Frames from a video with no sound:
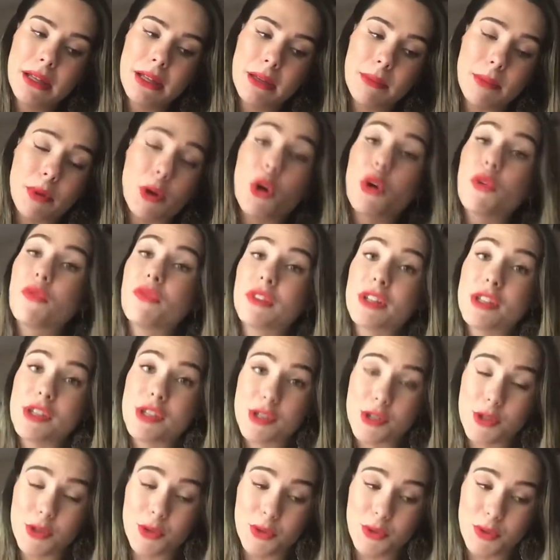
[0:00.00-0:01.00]
But hopefully
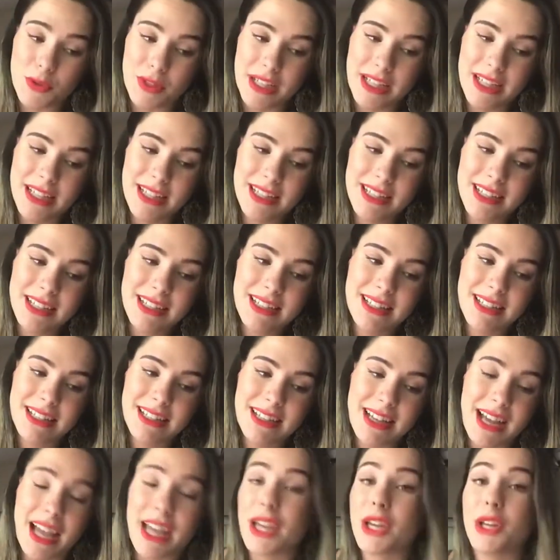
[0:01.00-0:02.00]
soon,
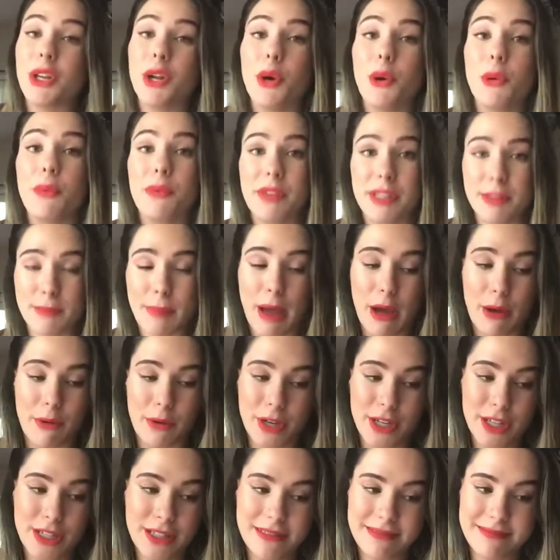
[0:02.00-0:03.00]
I can own this
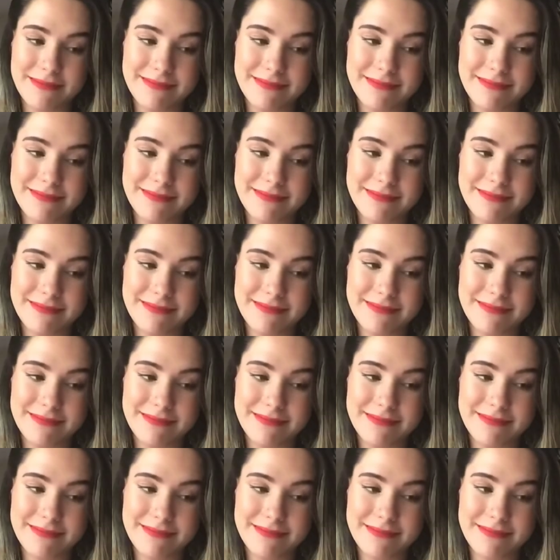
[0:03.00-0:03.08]
powder.